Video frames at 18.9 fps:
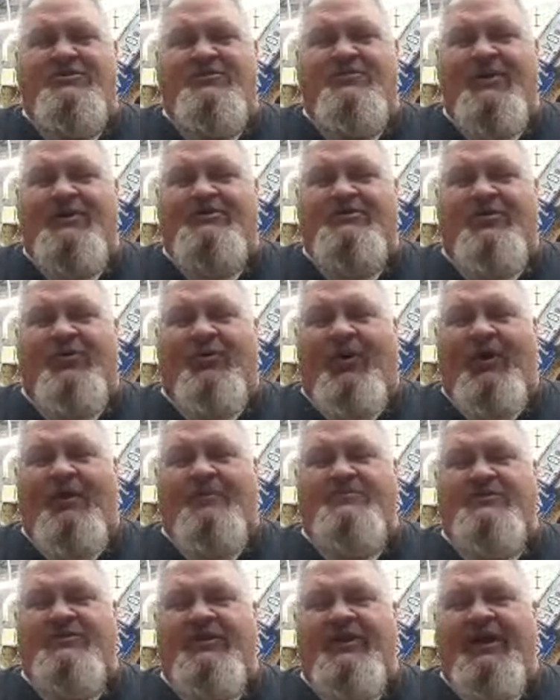much
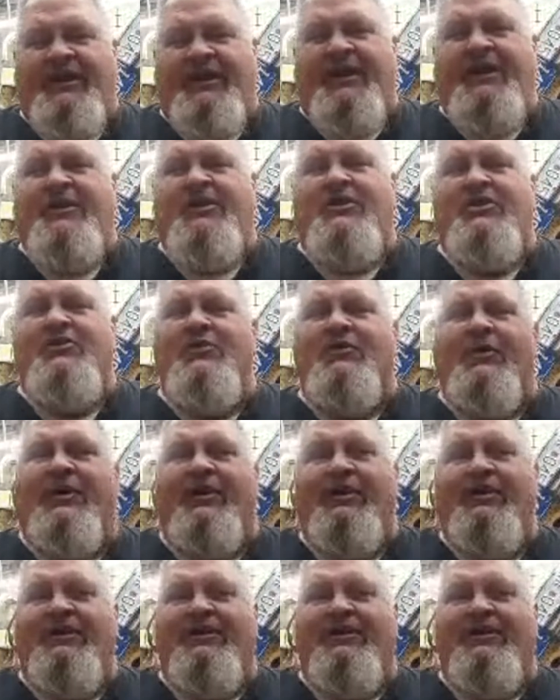corruption, and they knew it.